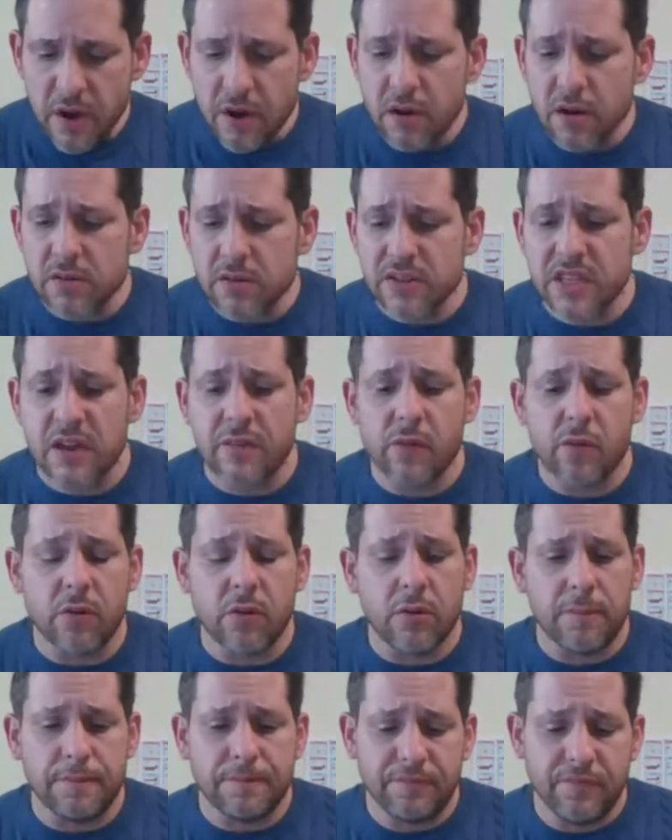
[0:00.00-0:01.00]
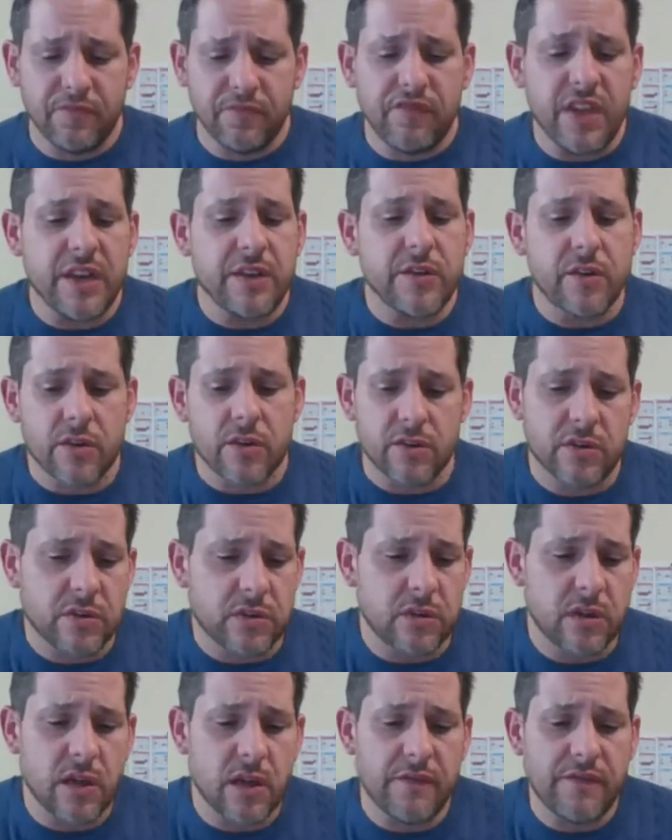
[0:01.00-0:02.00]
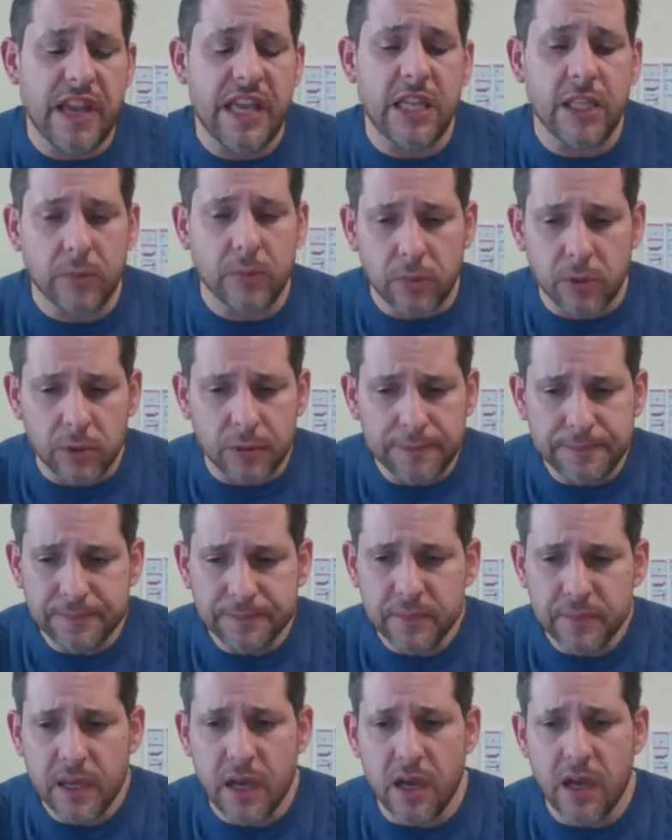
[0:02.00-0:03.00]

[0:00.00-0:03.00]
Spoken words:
There are several vendors available.